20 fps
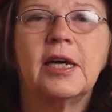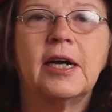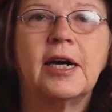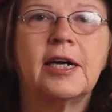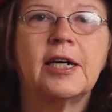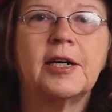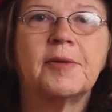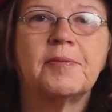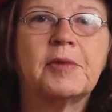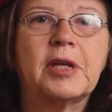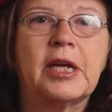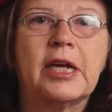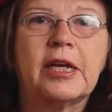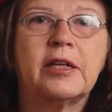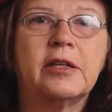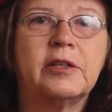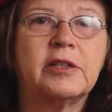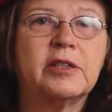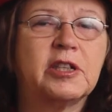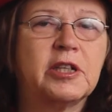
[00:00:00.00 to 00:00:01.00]

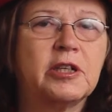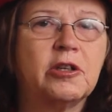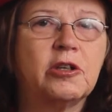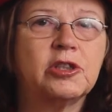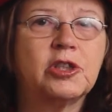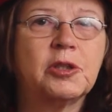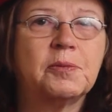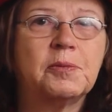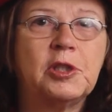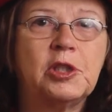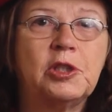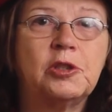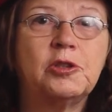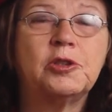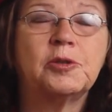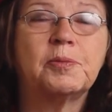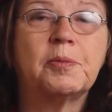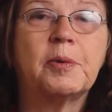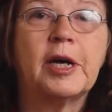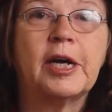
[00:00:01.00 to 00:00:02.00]
It can also be
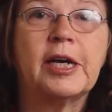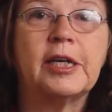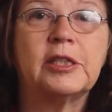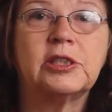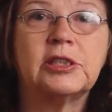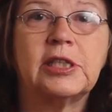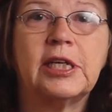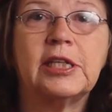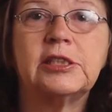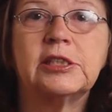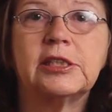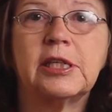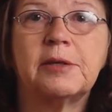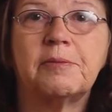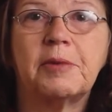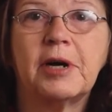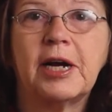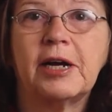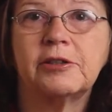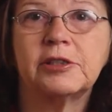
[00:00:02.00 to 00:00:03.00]
used by states
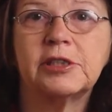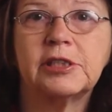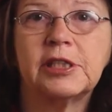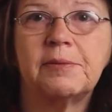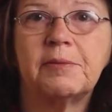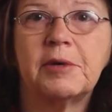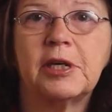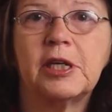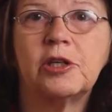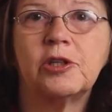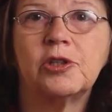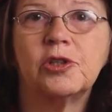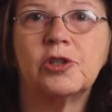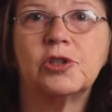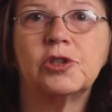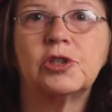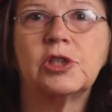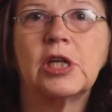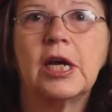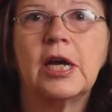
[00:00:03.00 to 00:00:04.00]
and
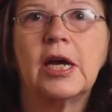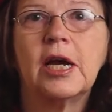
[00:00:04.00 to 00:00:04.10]
policymakers